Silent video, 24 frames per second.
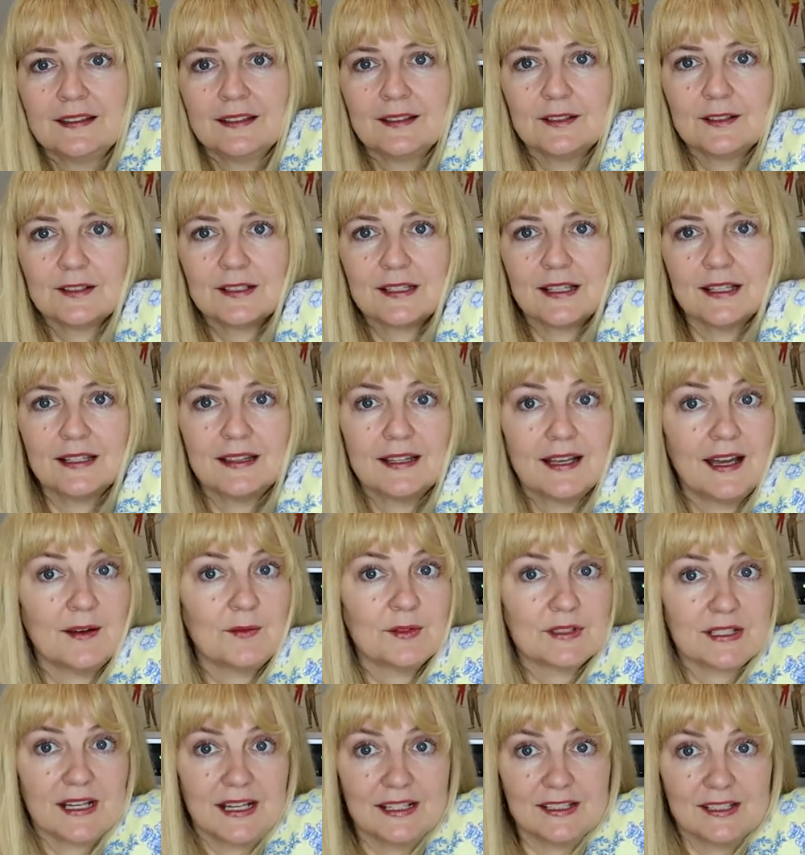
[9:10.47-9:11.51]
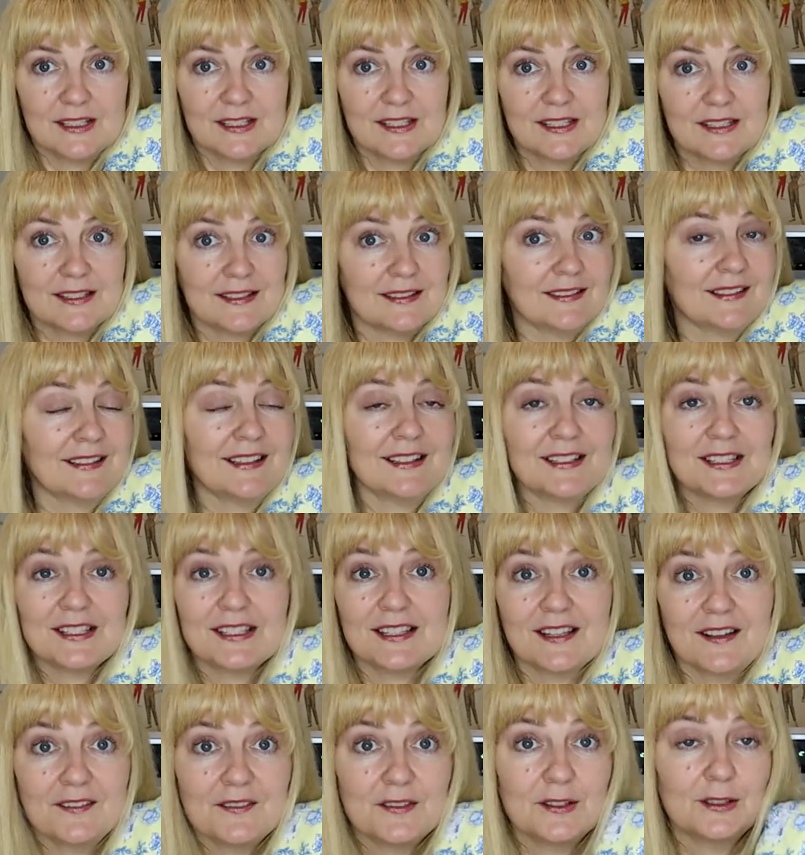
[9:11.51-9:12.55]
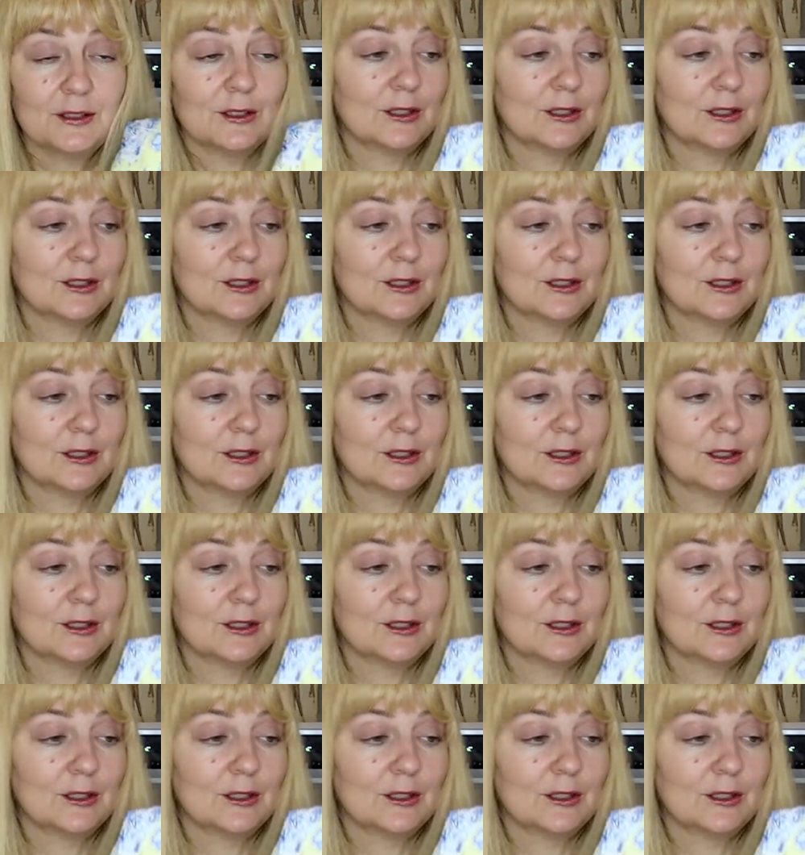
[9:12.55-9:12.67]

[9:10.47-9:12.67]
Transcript: looks like that, which I just, I just love the